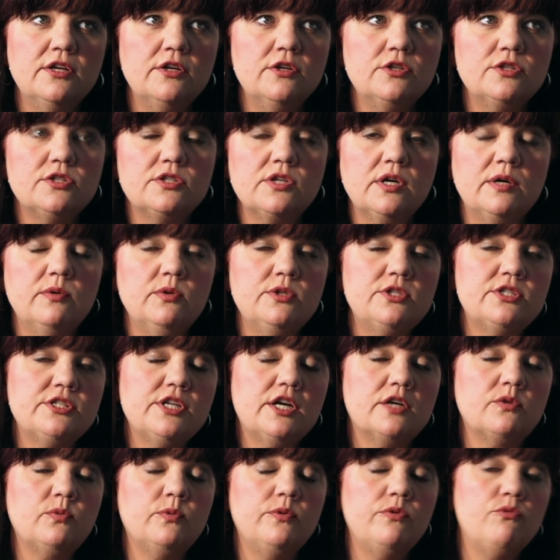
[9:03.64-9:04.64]
So I would
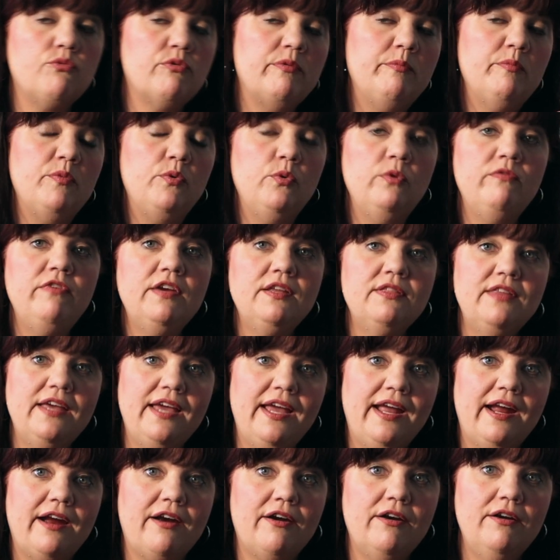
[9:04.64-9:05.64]
start with removing the
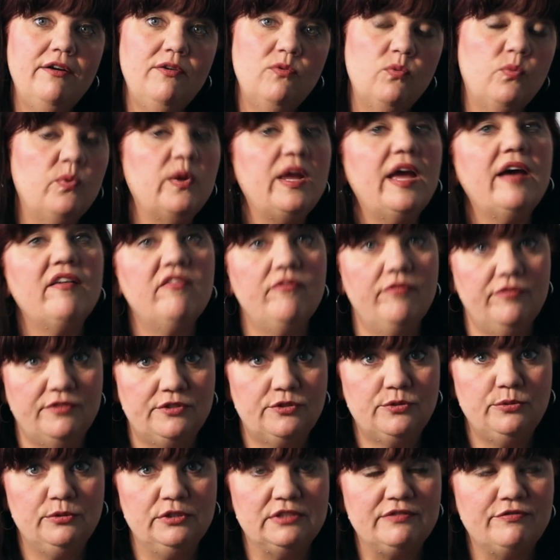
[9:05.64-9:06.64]
air. We have
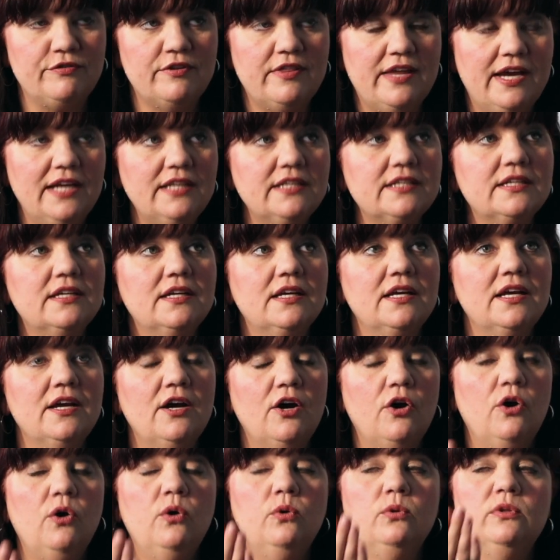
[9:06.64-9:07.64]
tools for that.
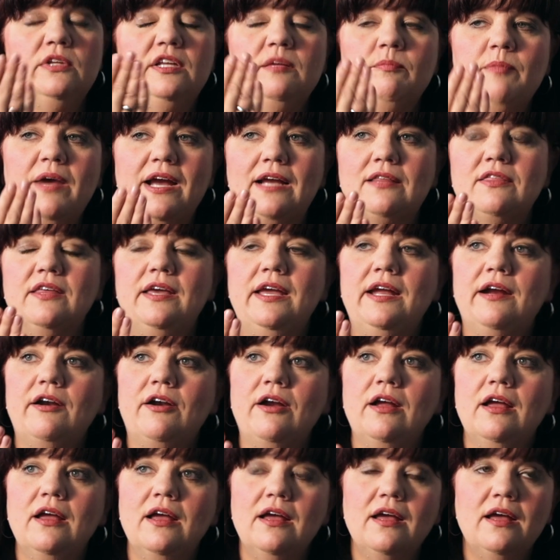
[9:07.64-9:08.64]
Holding back the
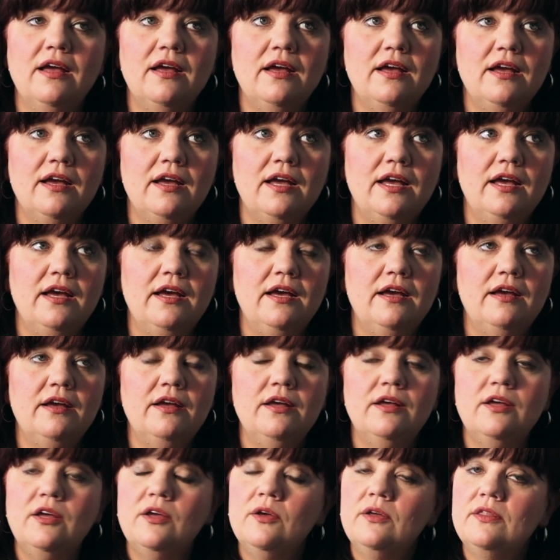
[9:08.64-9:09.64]
air.
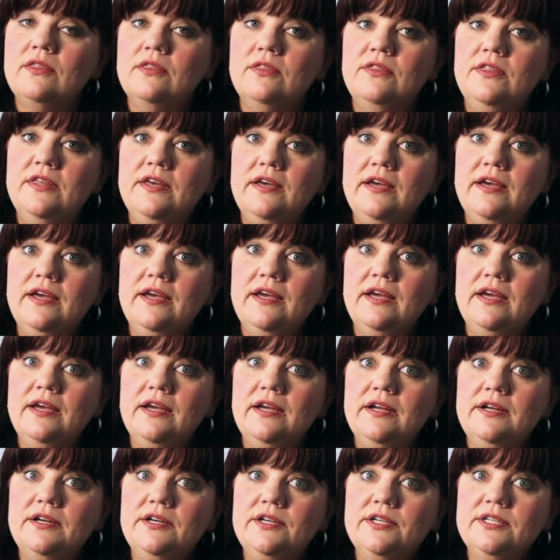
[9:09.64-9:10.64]

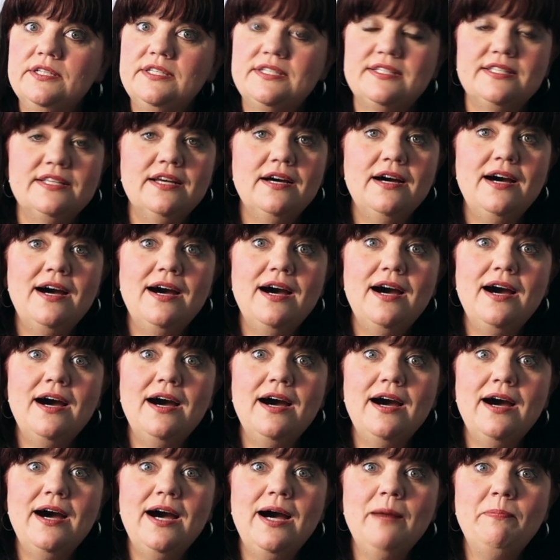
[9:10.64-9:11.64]
There's a
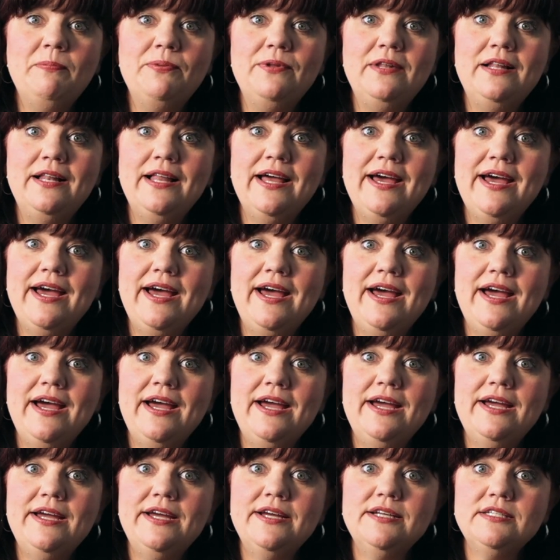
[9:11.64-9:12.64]

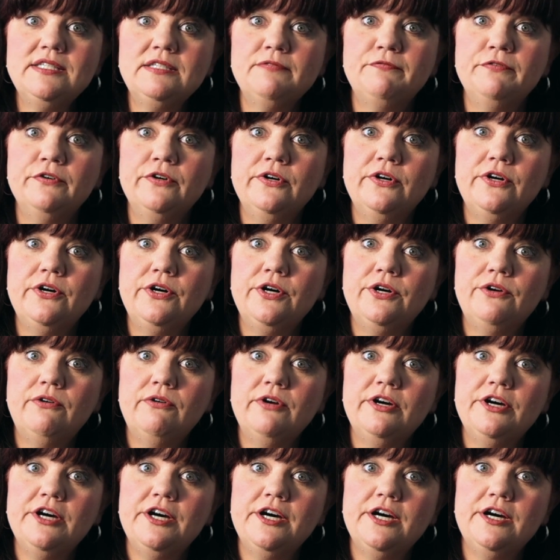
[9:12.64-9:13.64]
place for
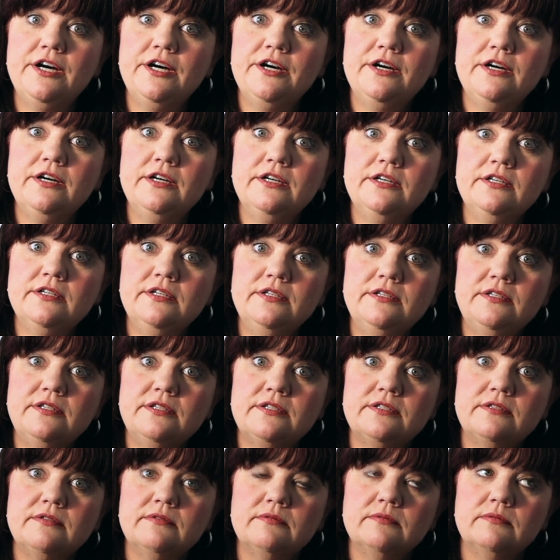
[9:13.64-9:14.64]

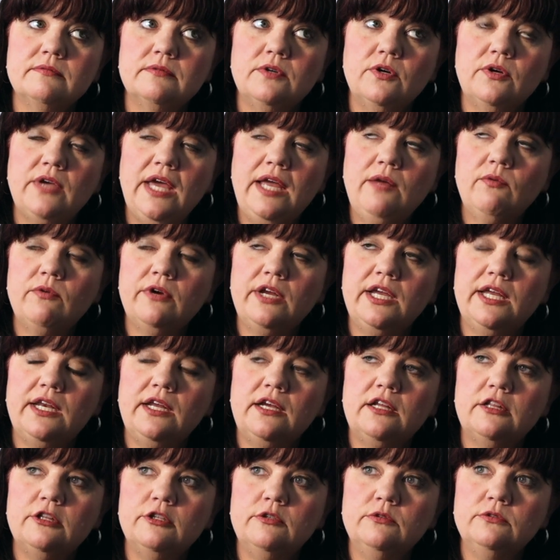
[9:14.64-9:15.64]
us. Okay, we're
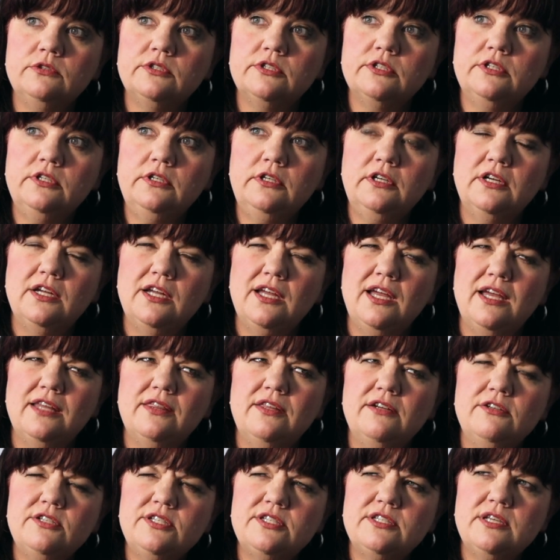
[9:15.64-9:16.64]
getting closer.
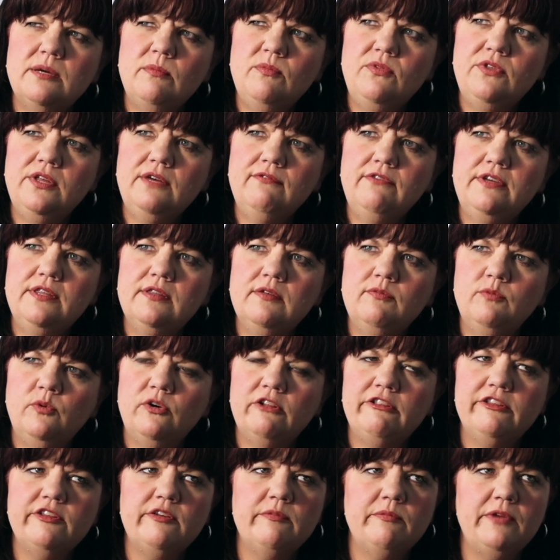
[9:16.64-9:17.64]
There's something with the
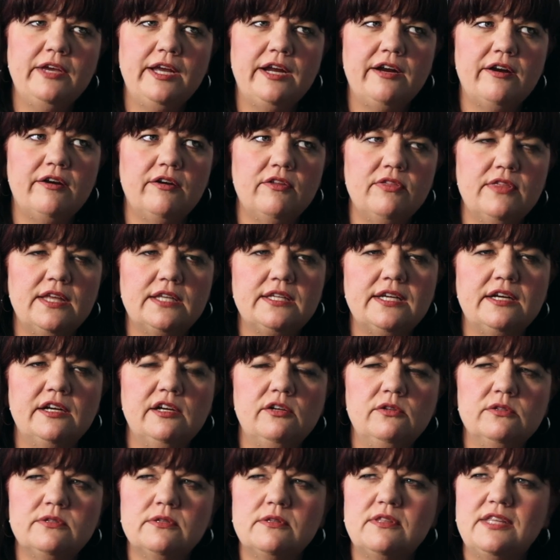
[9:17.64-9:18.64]
volume here that I
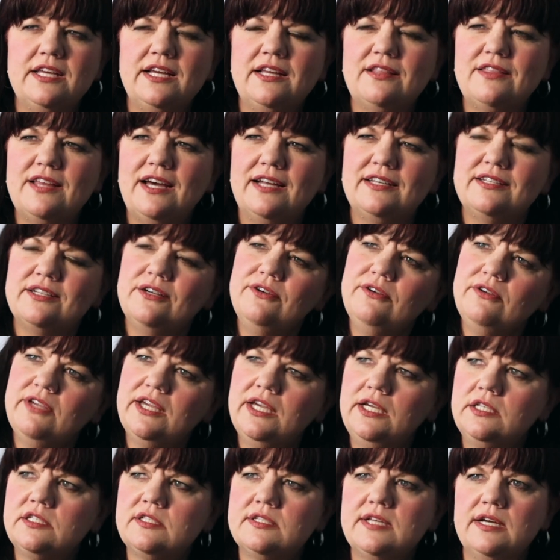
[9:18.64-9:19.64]
also think that,
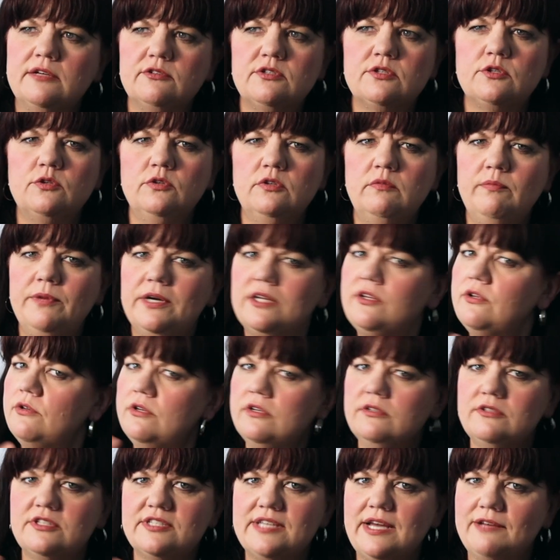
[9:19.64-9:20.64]
okay, it sounds good, but you
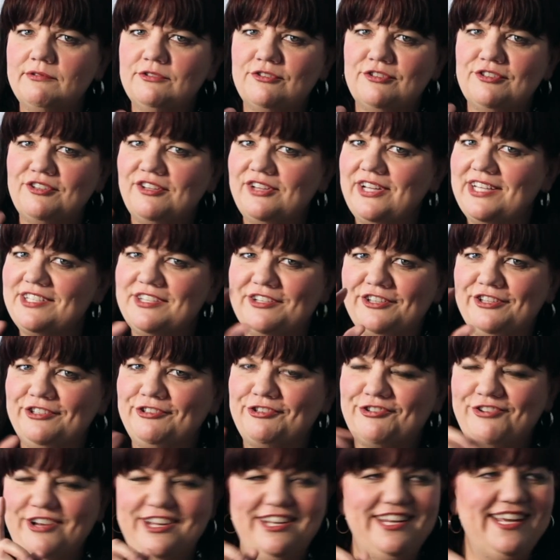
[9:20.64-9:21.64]
don't sound classically
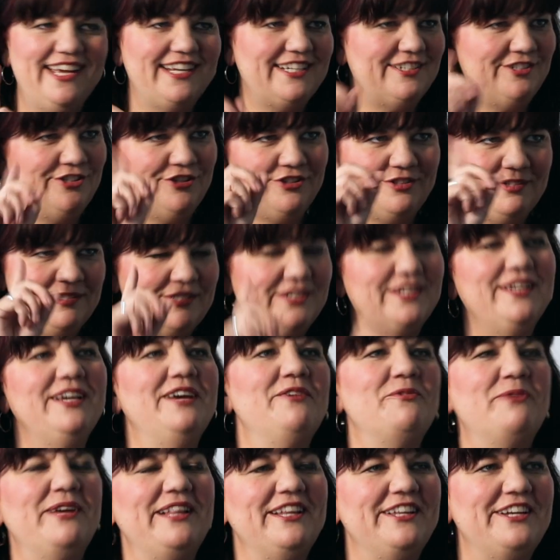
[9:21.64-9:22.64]
trained yet, not
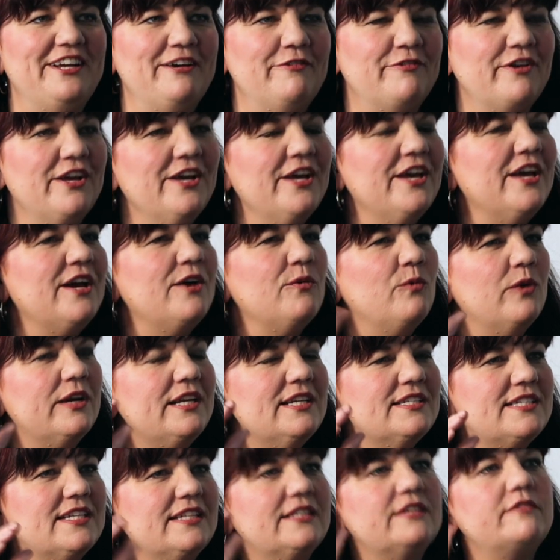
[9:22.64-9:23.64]
well enough. What
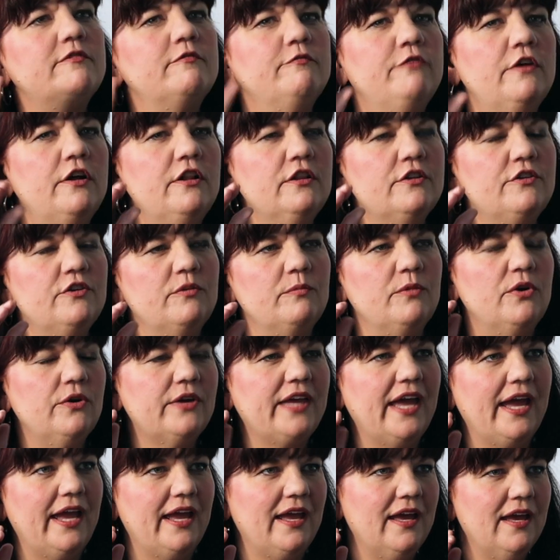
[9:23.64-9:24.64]
is it? Volume,
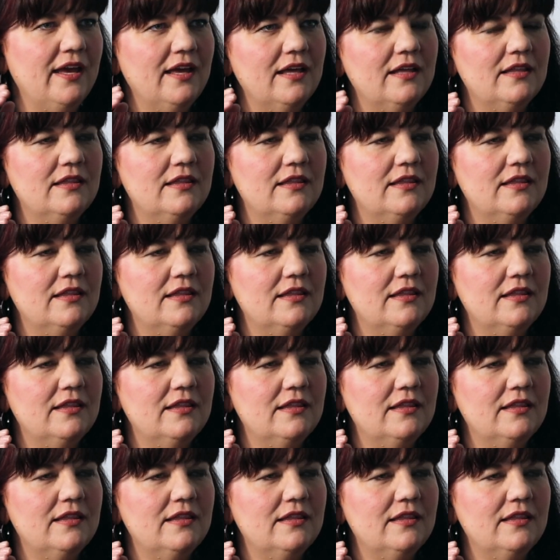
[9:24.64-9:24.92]
okay.